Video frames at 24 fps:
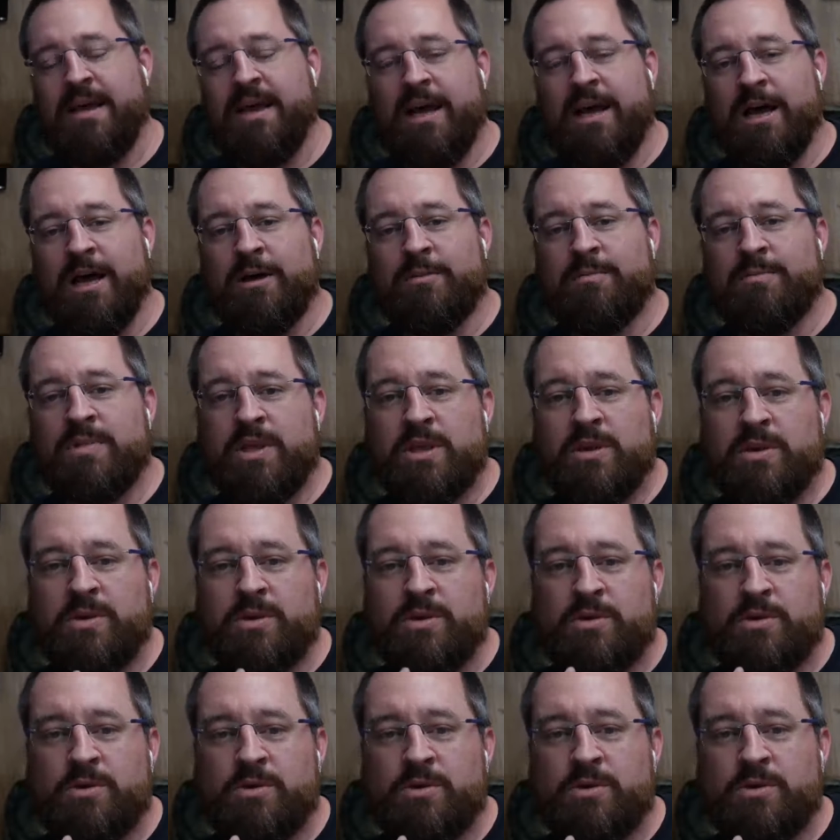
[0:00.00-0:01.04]

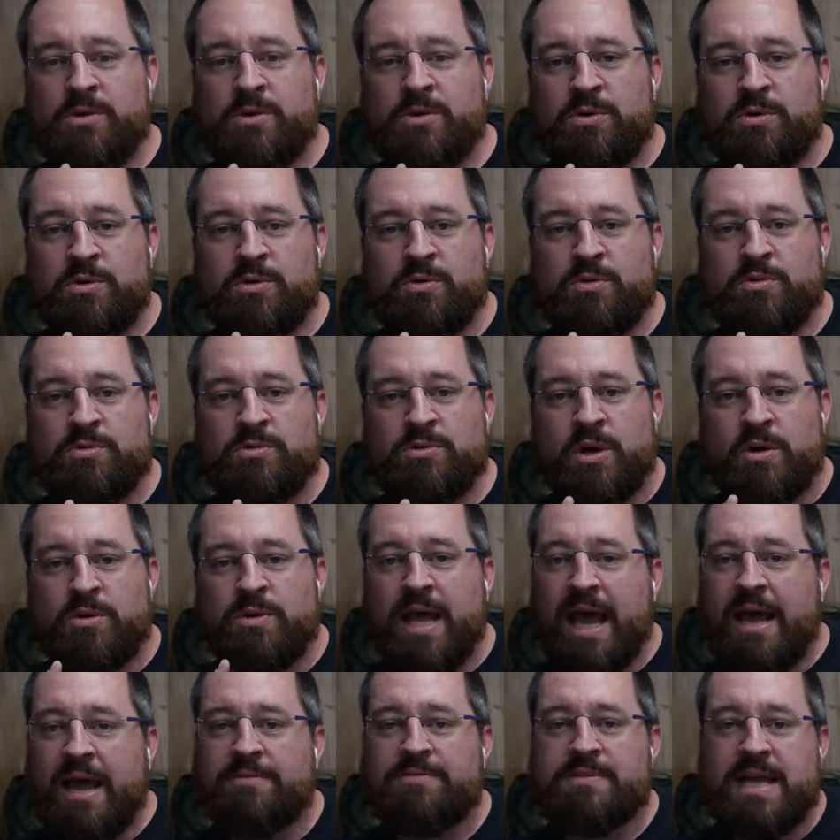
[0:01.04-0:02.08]
You don't
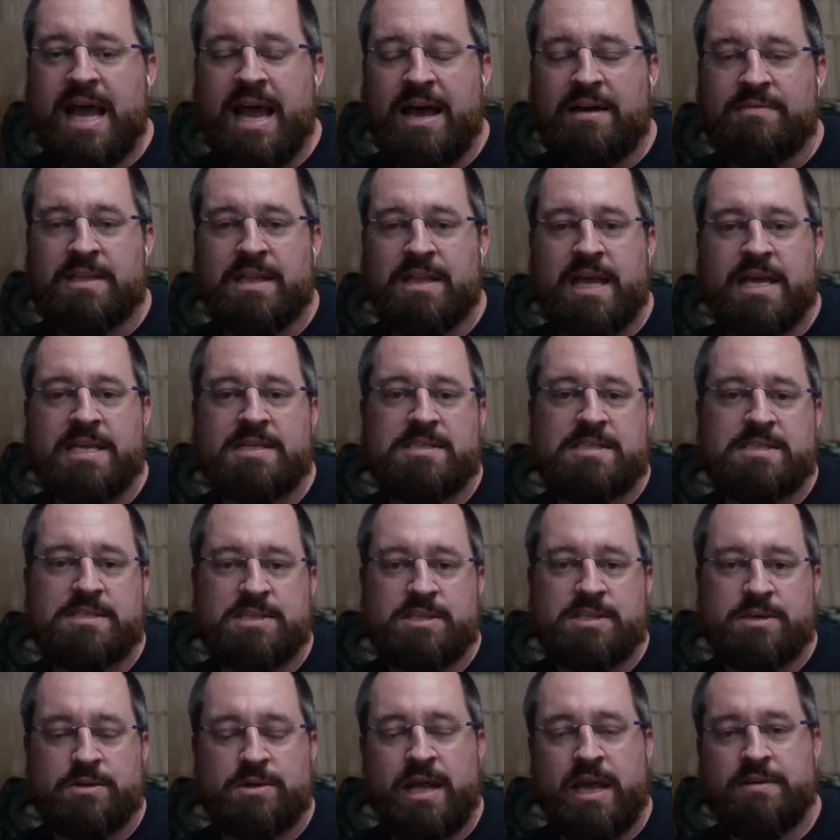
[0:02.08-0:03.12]
have to have a license.
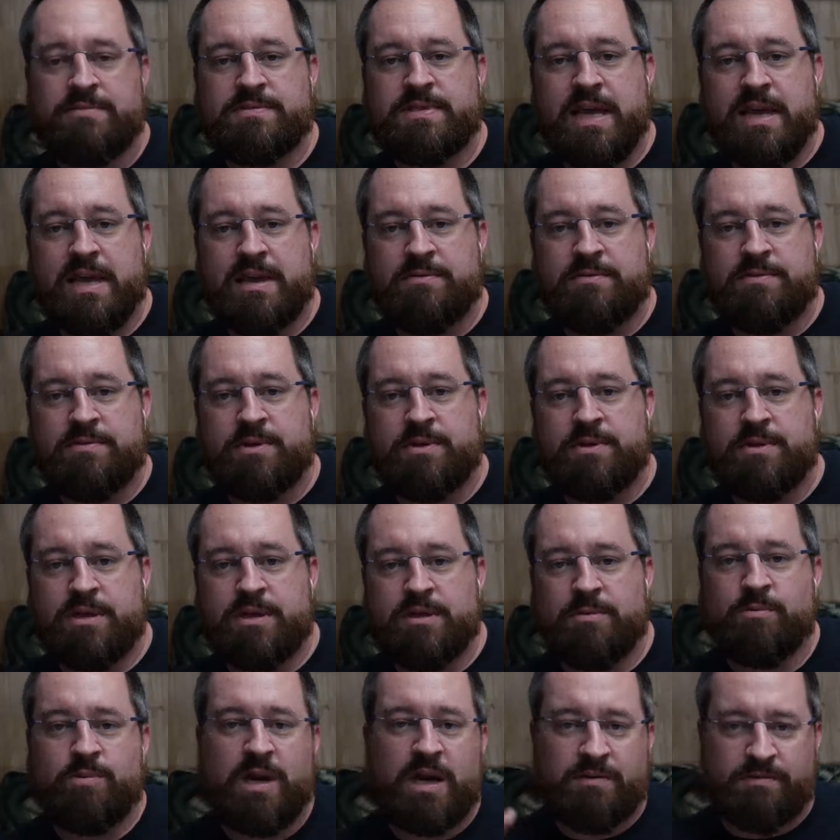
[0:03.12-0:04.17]
You don't have to have, or
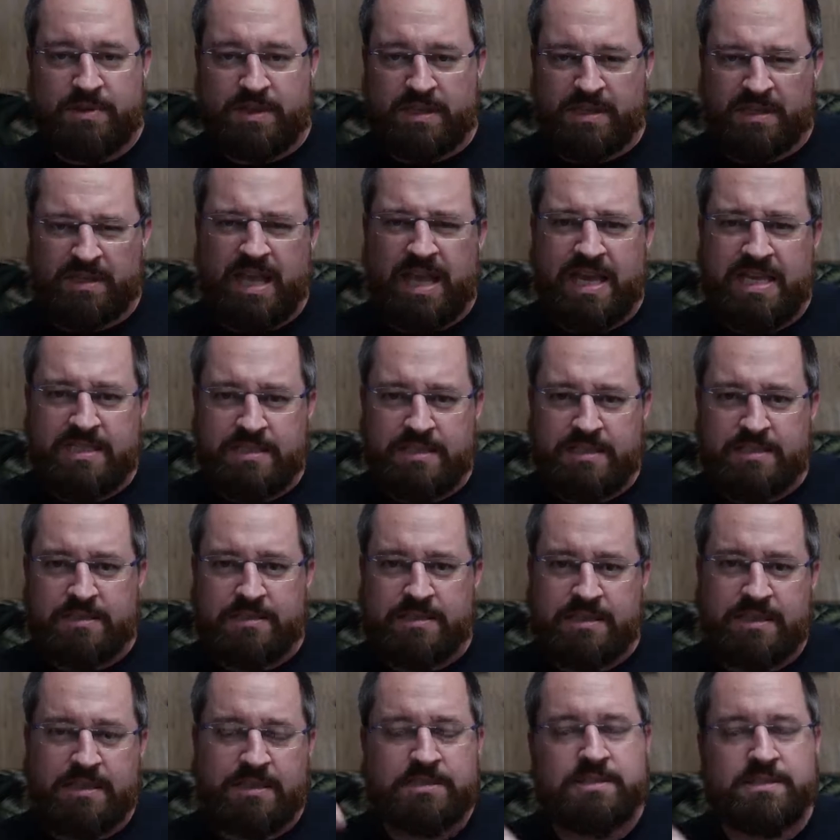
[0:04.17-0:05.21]
whatever the
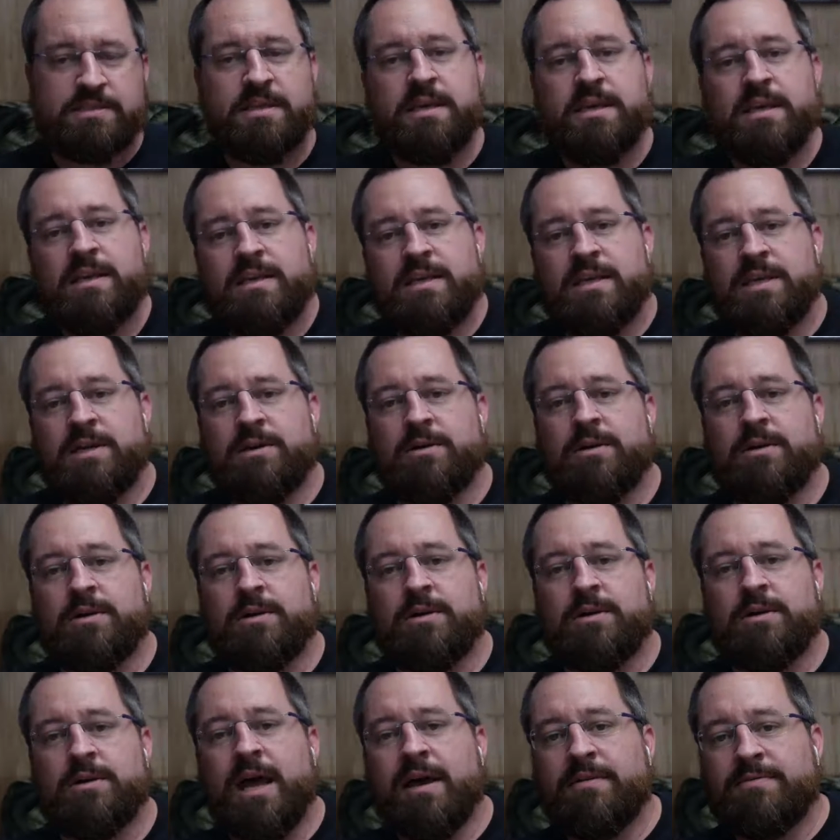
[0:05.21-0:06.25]
license is. You don't
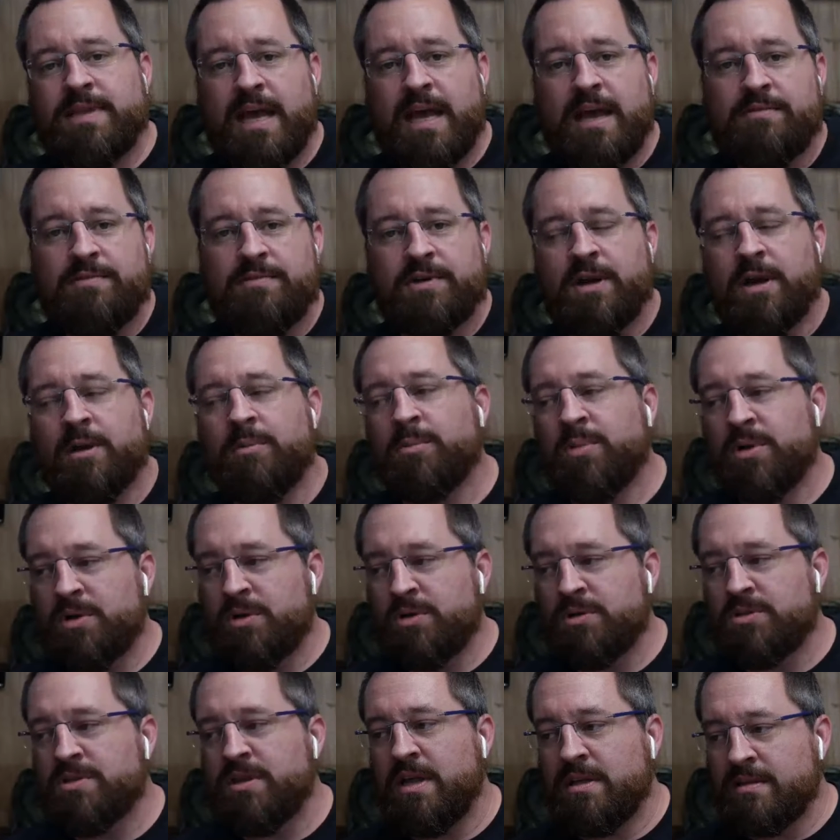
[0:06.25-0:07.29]
have to have your
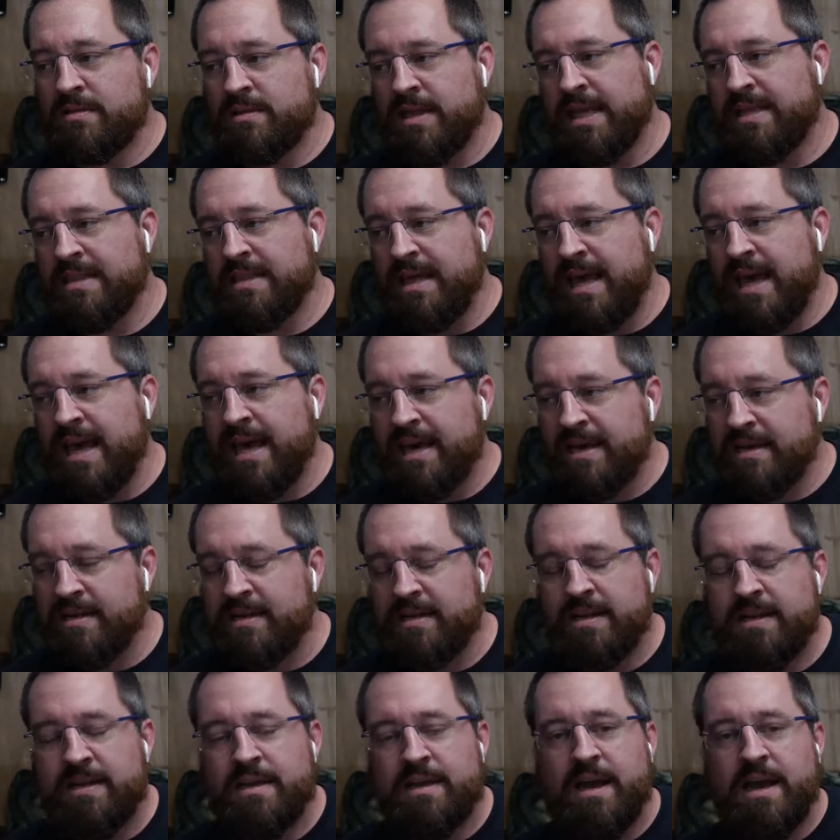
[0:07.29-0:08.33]
numbers, nothing like that.
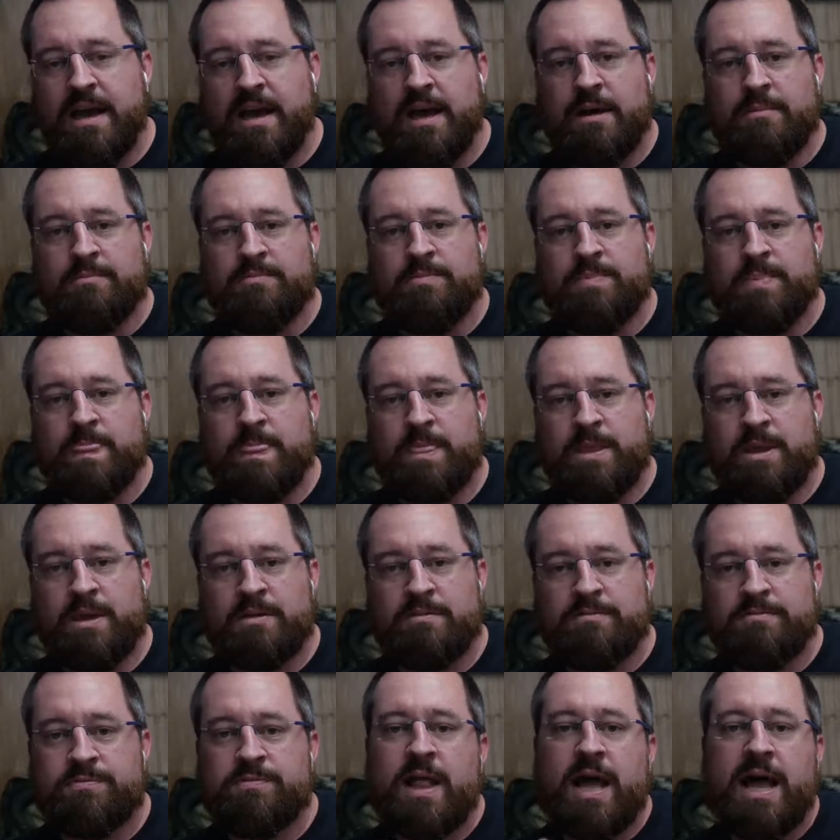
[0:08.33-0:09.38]
You
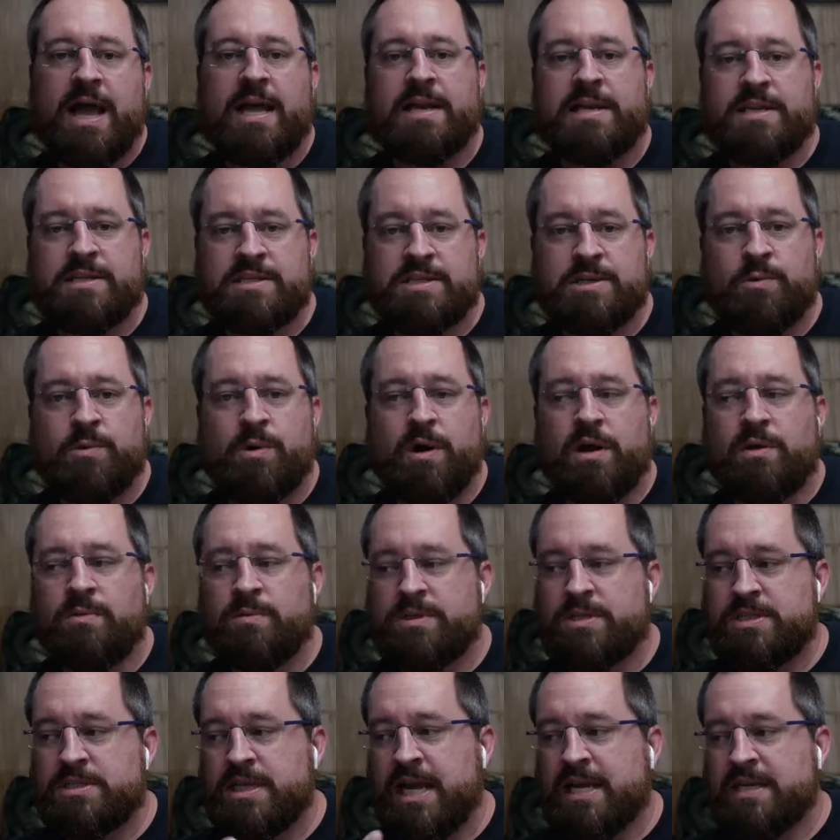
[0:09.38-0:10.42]
can fly it as you
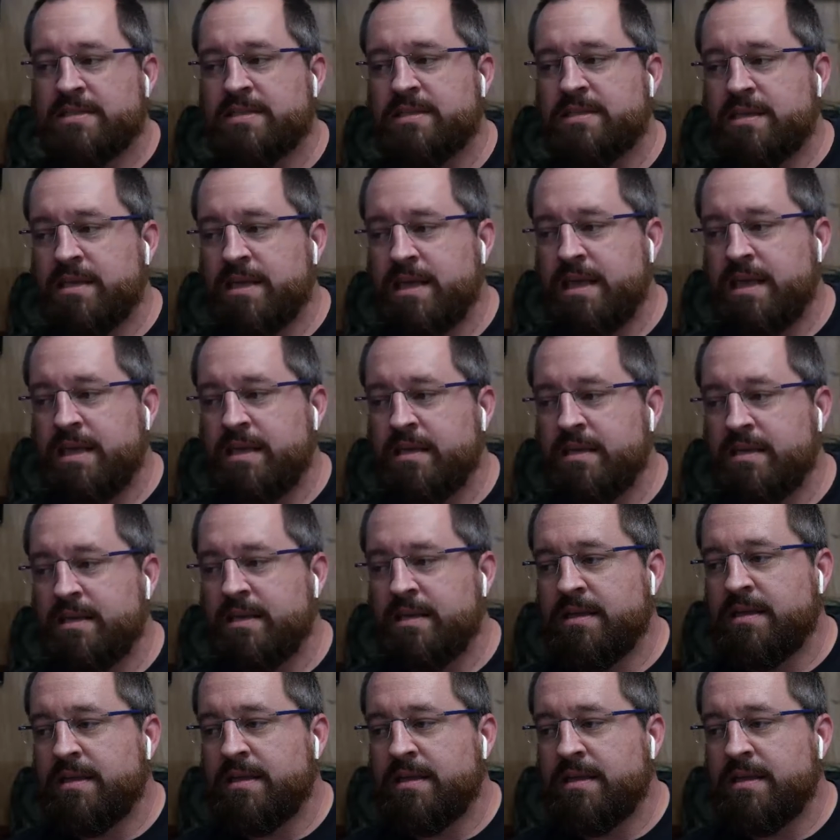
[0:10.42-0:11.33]
want, which is actually,